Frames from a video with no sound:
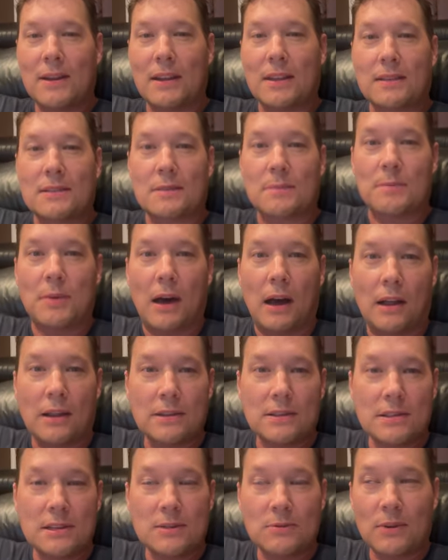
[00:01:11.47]
I thought some
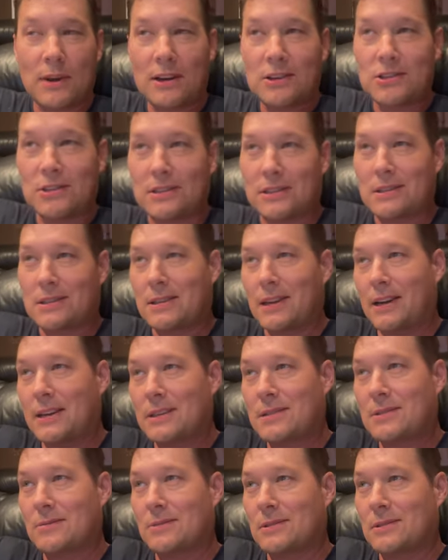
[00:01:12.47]
policies were actually discussed,